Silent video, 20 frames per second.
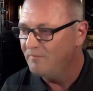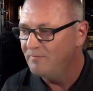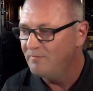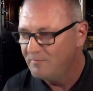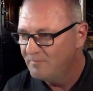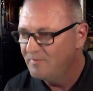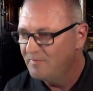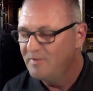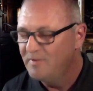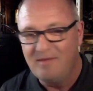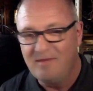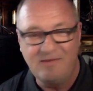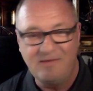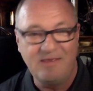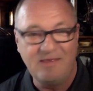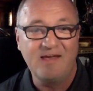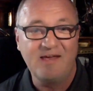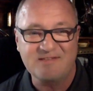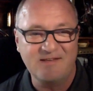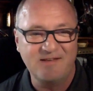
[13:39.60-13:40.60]
Well,
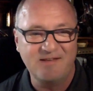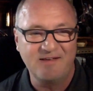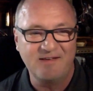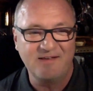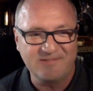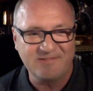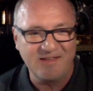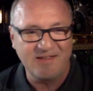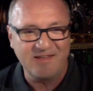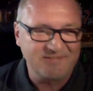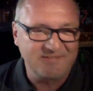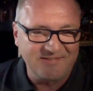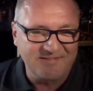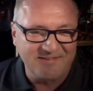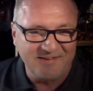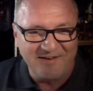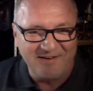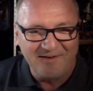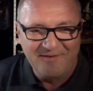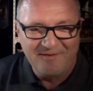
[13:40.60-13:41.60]
yes, he
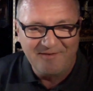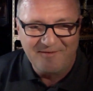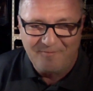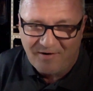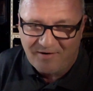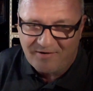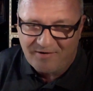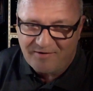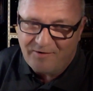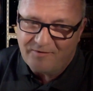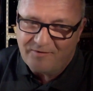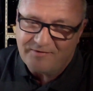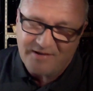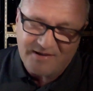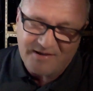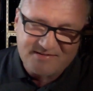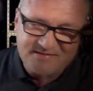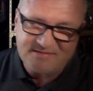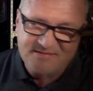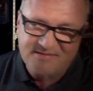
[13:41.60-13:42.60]
exists. Martin
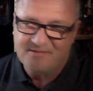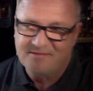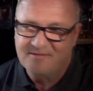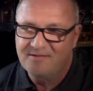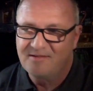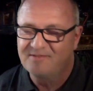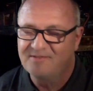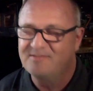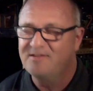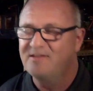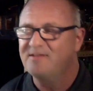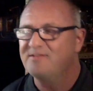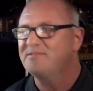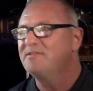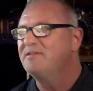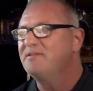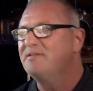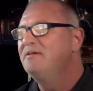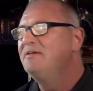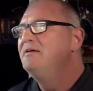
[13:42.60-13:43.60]
Hogue does
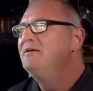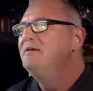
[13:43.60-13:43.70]
exist.